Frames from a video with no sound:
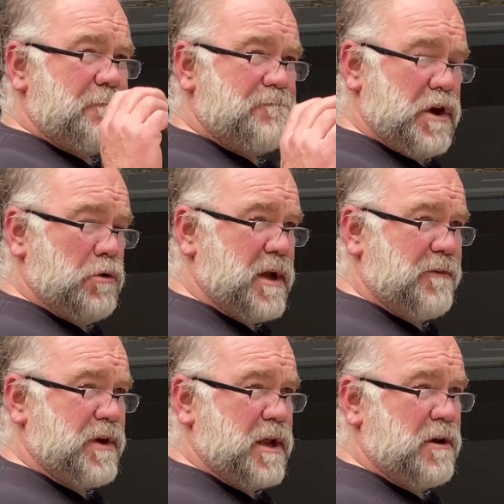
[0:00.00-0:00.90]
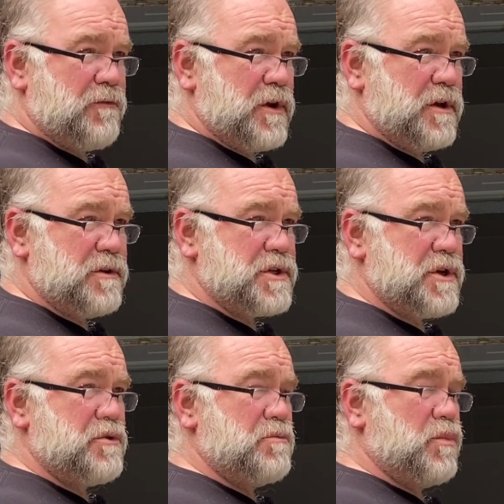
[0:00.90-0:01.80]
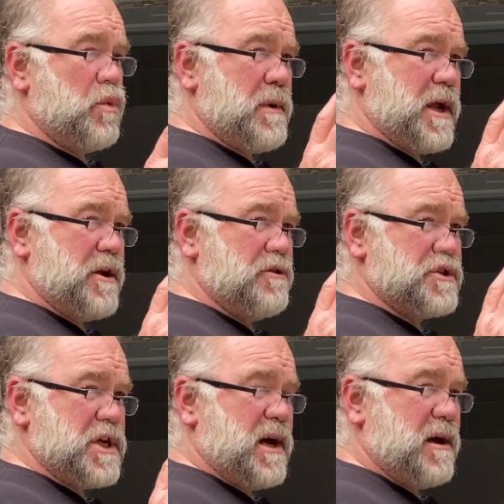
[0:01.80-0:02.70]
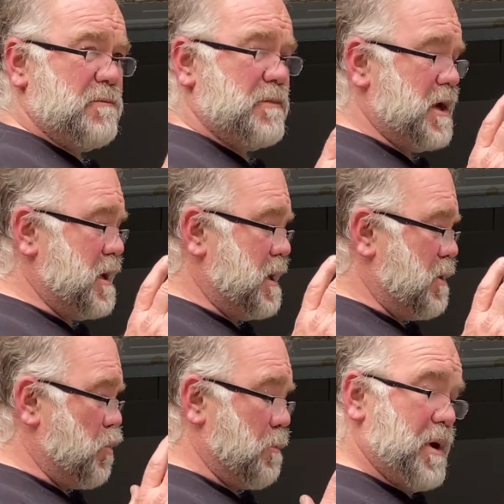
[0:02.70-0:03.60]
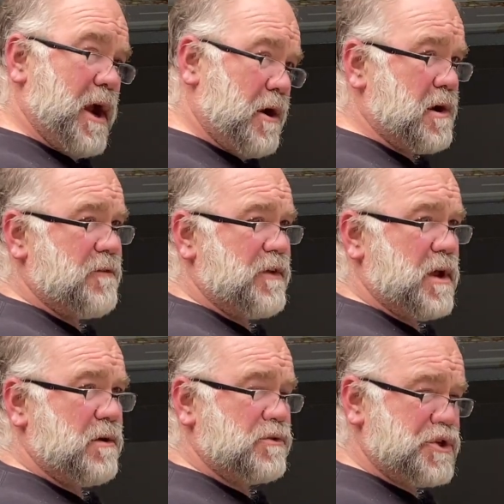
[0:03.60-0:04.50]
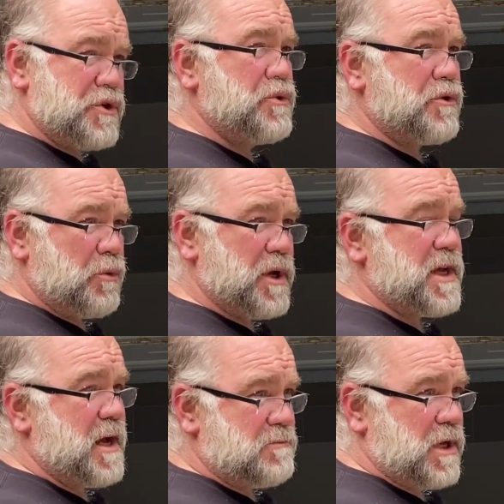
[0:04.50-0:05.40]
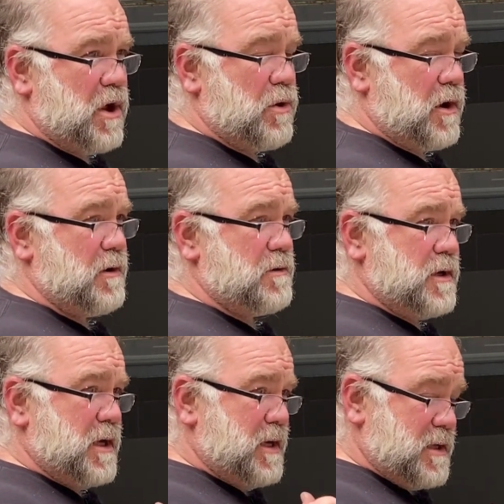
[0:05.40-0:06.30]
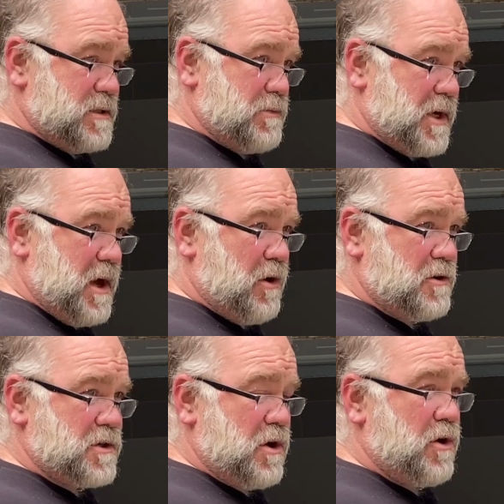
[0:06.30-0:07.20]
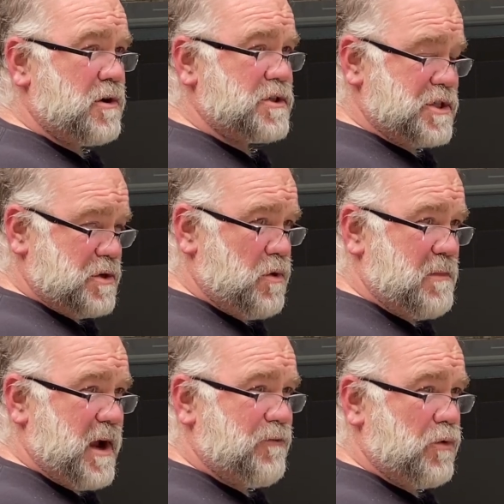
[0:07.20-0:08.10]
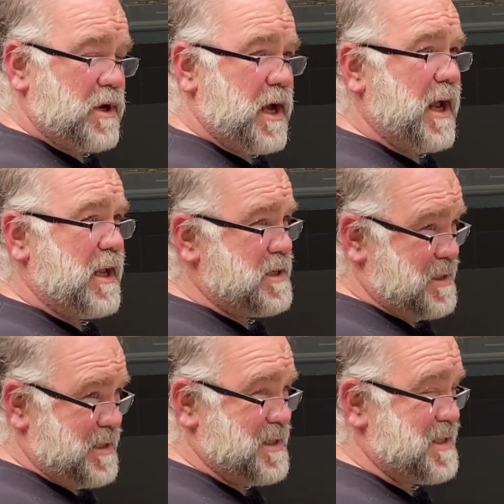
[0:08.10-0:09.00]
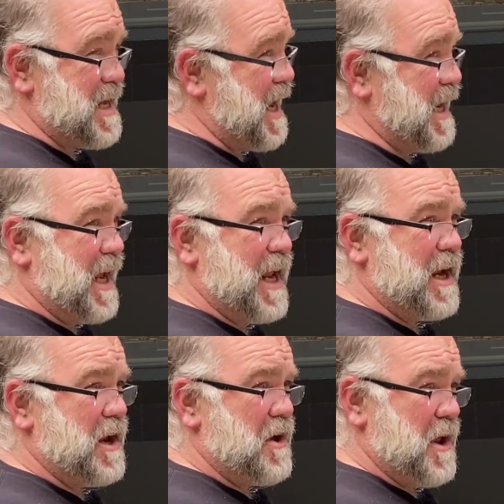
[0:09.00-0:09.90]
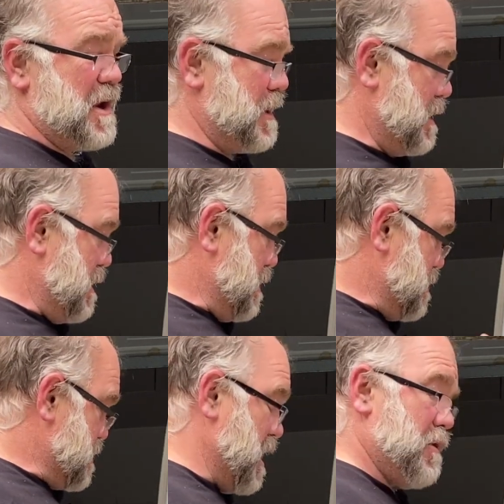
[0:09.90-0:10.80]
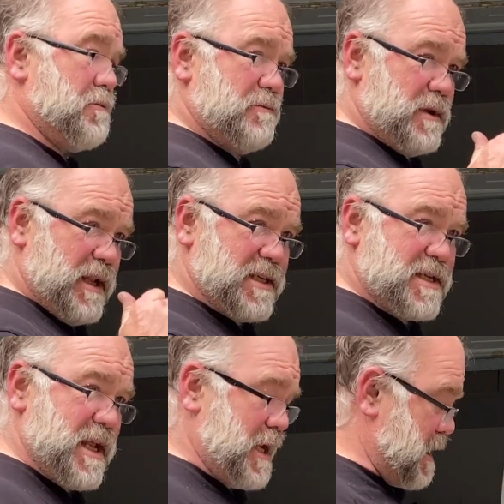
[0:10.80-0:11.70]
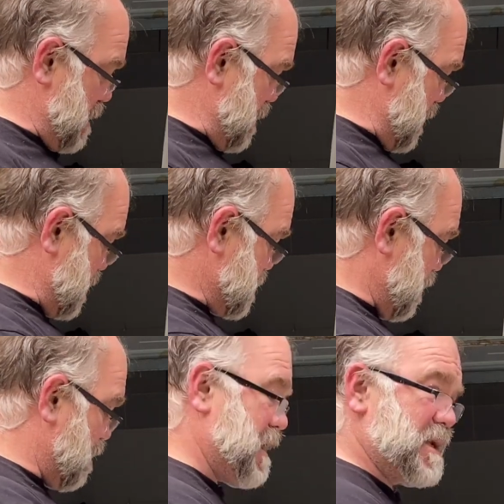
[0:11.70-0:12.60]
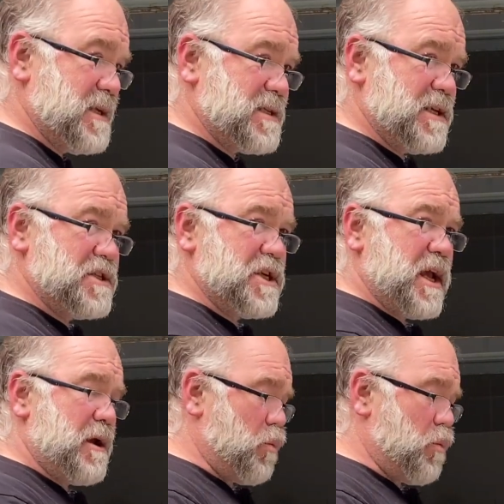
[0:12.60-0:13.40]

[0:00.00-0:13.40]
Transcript: Filming a video for YouTube will make your job repairing a vehicle 2 to 3 times longer. It's my daughter's car. She's going back and forth to college. Just had to get it done. So let's get in here and let's talk about these NGK